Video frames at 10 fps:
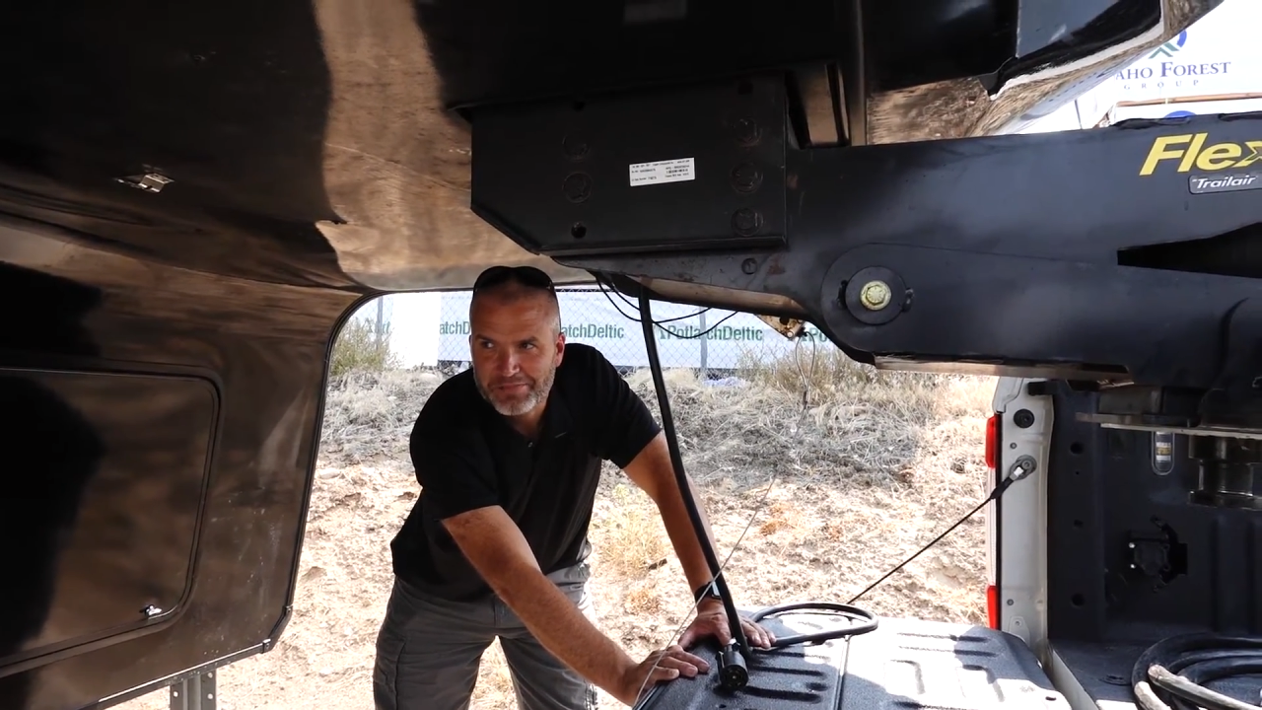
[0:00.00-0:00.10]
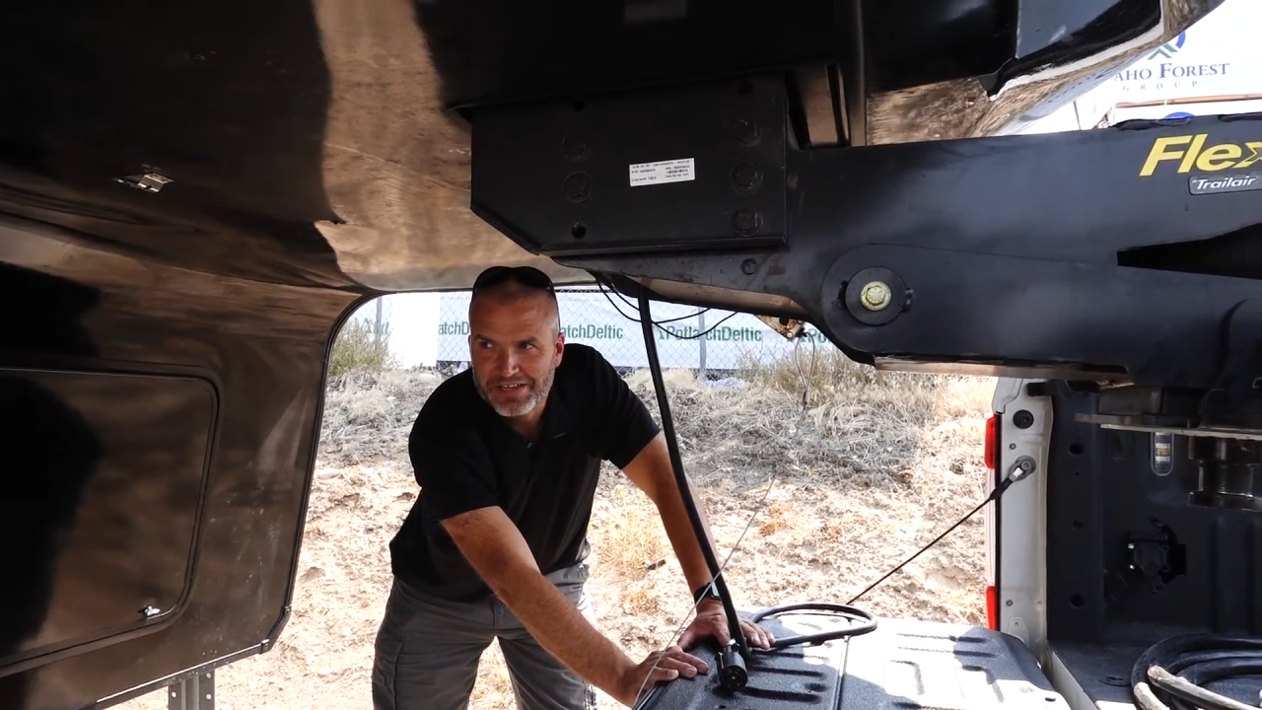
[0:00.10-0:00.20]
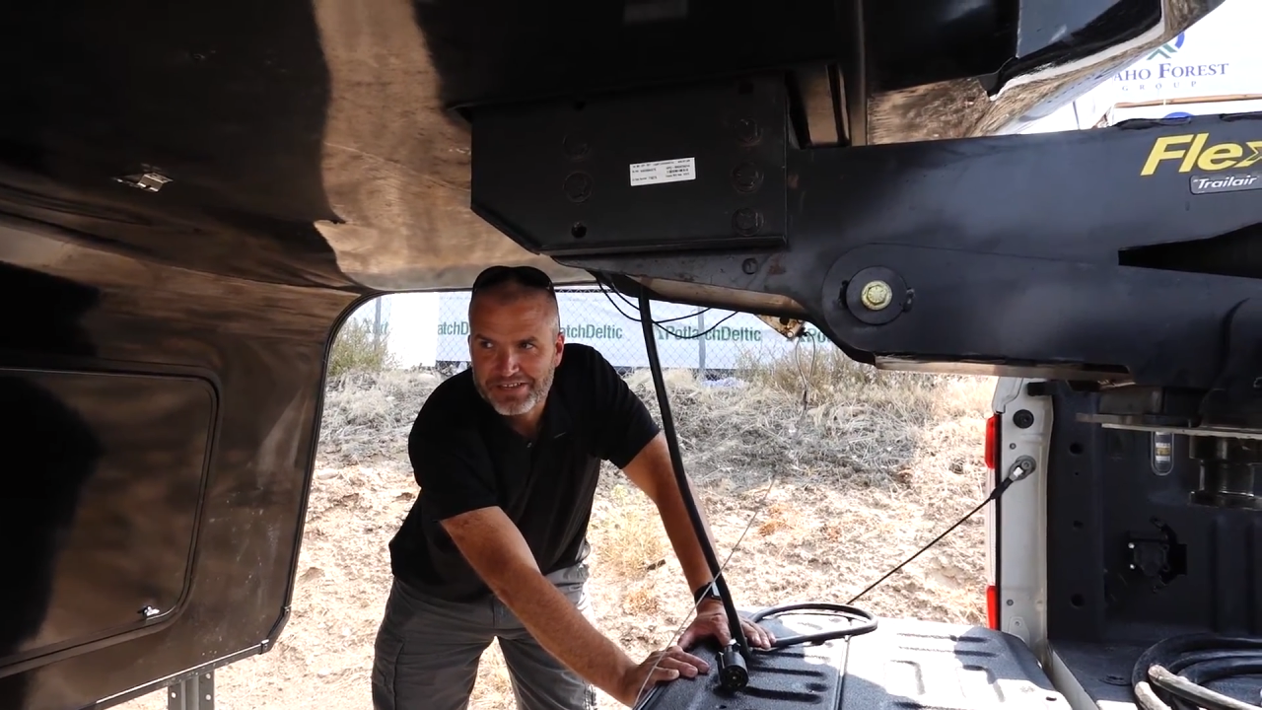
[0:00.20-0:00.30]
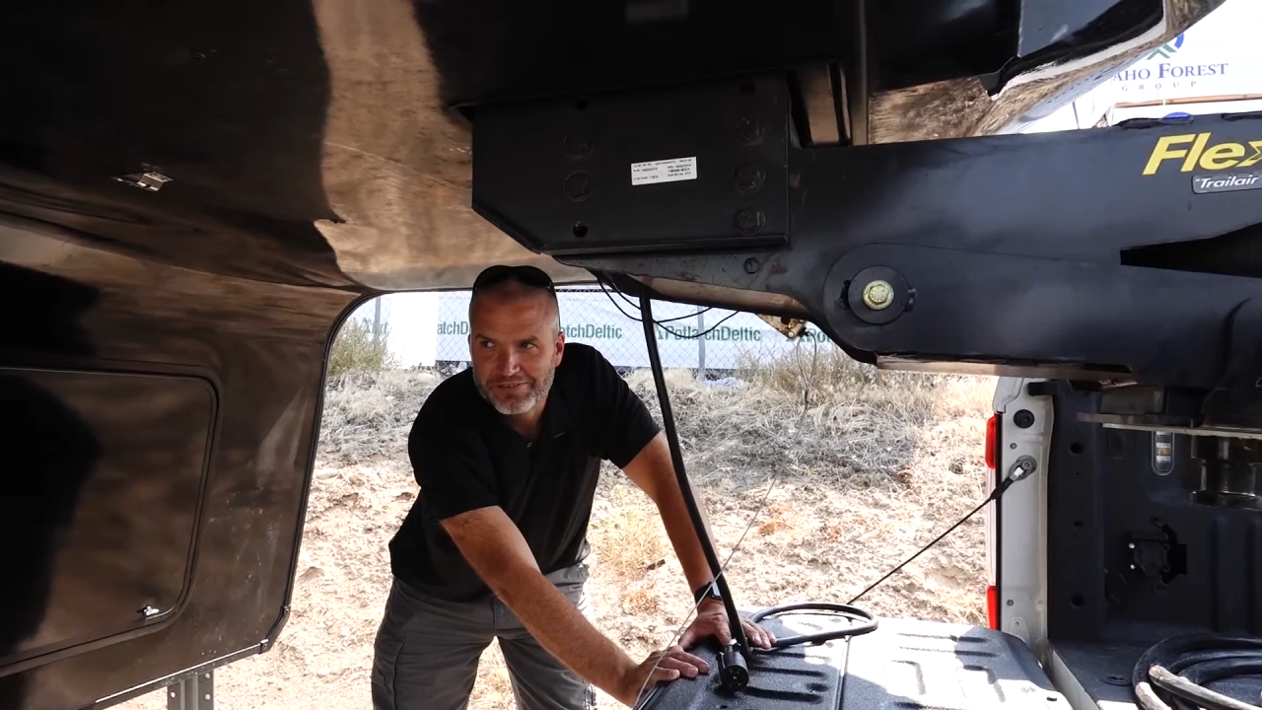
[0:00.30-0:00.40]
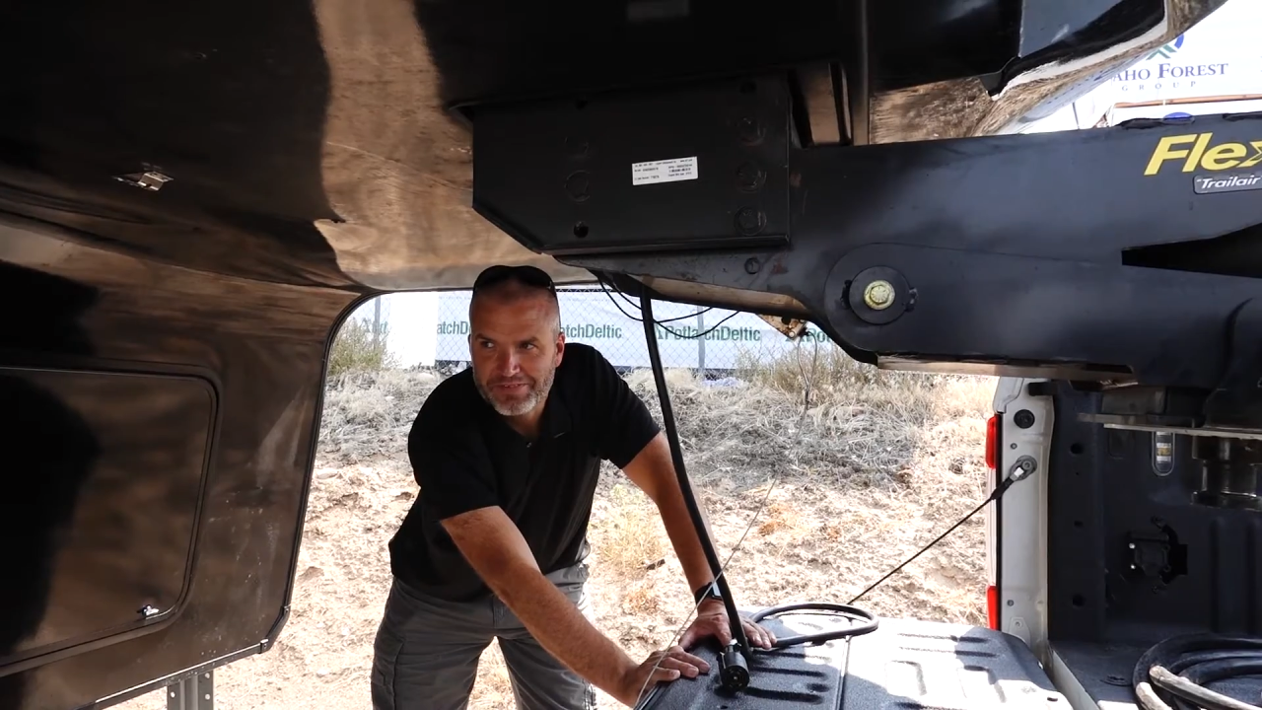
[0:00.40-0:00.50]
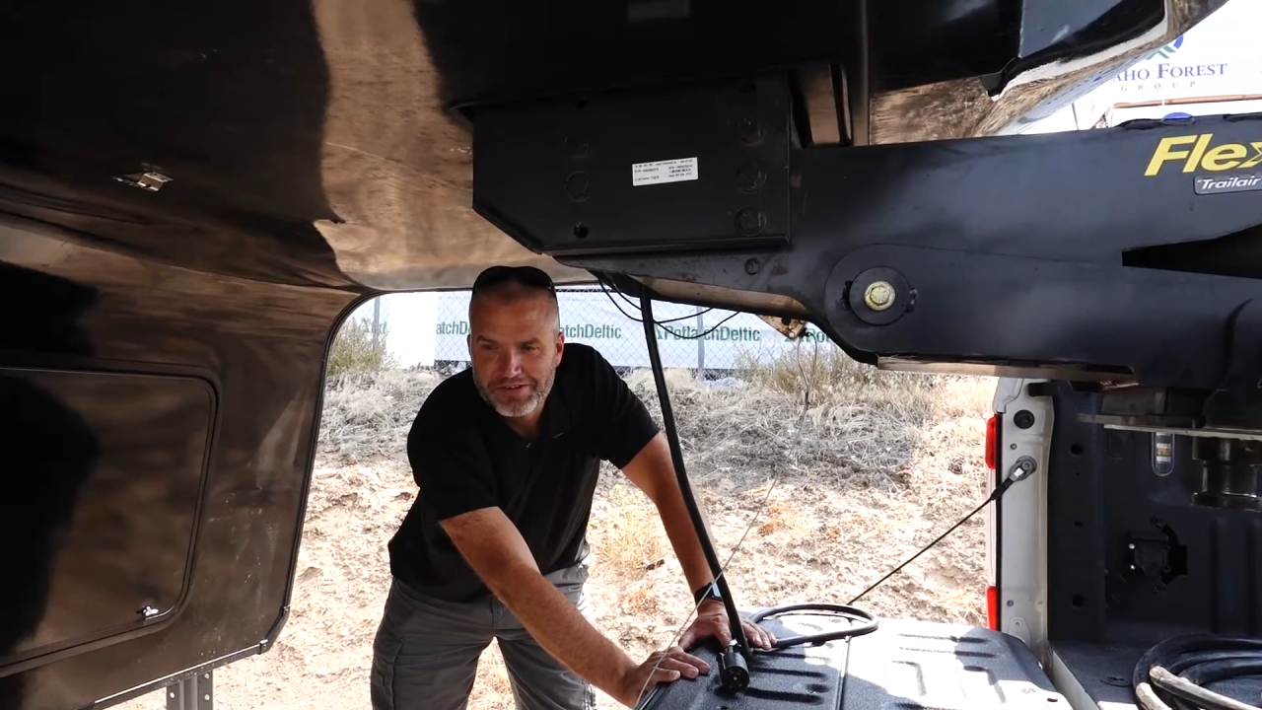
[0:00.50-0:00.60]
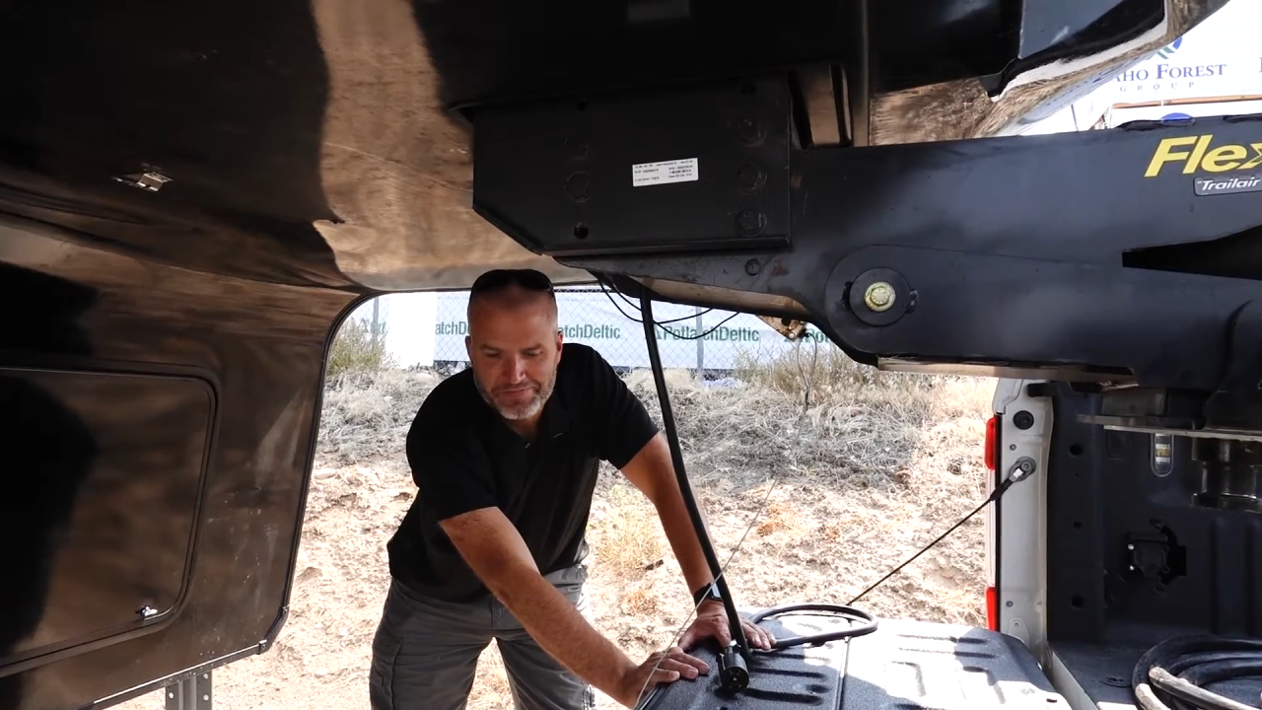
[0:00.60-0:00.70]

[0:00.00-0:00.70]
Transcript: and I did it right